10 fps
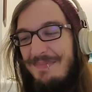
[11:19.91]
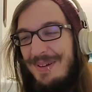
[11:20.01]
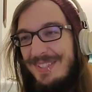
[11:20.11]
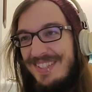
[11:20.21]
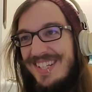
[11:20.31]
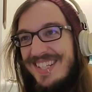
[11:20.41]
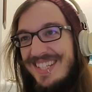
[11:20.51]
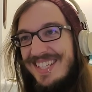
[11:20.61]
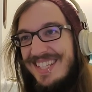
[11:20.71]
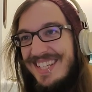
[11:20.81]
Post-credit
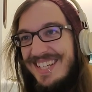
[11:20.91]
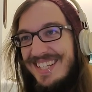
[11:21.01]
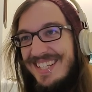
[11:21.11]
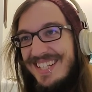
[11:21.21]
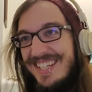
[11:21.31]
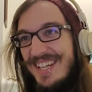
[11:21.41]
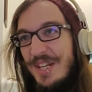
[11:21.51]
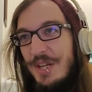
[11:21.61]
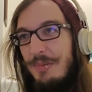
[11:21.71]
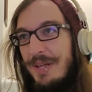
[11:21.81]
thing, yeah.
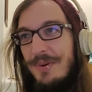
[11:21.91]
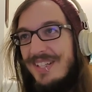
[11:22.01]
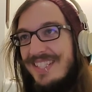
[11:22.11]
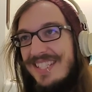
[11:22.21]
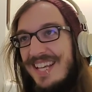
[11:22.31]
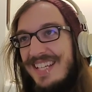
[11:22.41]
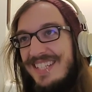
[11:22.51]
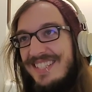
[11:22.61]
Nobody wants that.